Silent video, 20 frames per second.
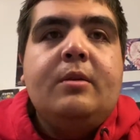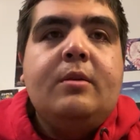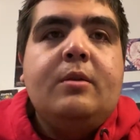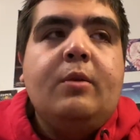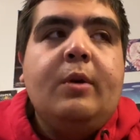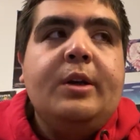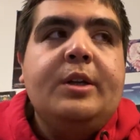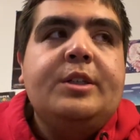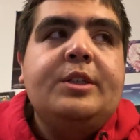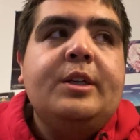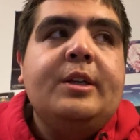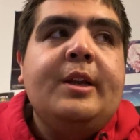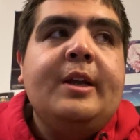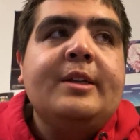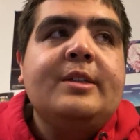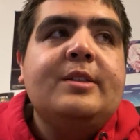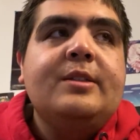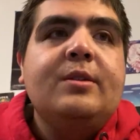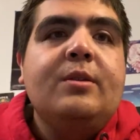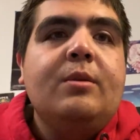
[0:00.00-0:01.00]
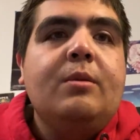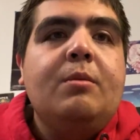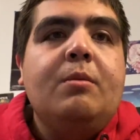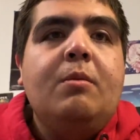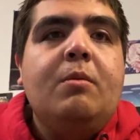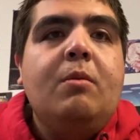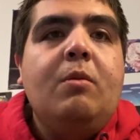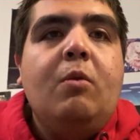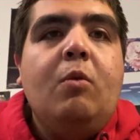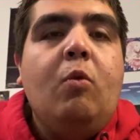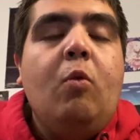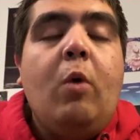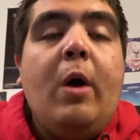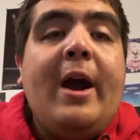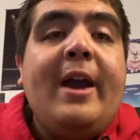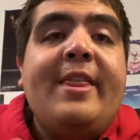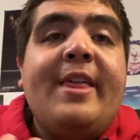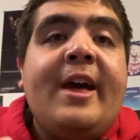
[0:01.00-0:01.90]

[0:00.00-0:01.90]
question as to why